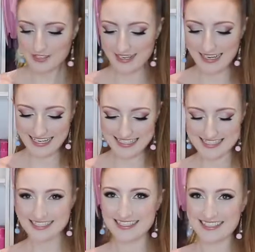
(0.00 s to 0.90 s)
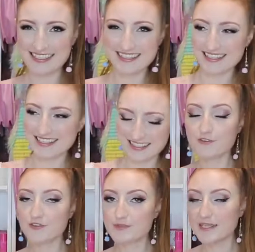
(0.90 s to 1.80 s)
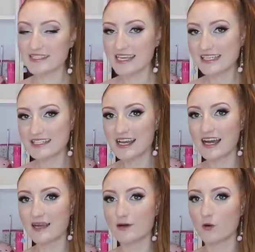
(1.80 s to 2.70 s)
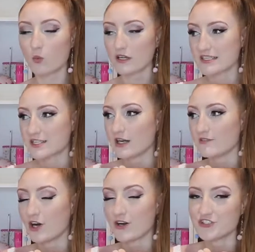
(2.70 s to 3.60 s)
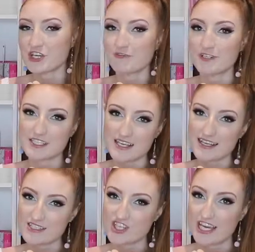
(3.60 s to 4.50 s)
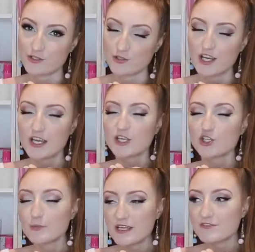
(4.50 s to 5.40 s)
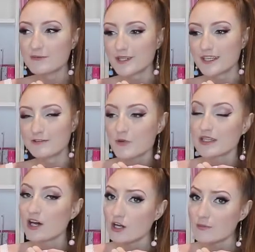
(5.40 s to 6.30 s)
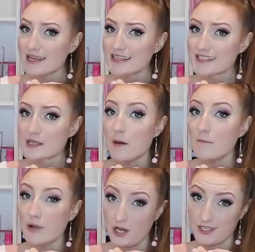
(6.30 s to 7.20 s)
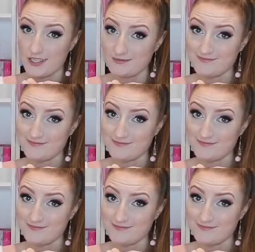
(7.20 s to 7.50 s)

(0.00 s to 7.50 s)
well guys, if you've spent any time whatsoever on Jeffree Star's channel, you will be familiar with the Hermes Birkin.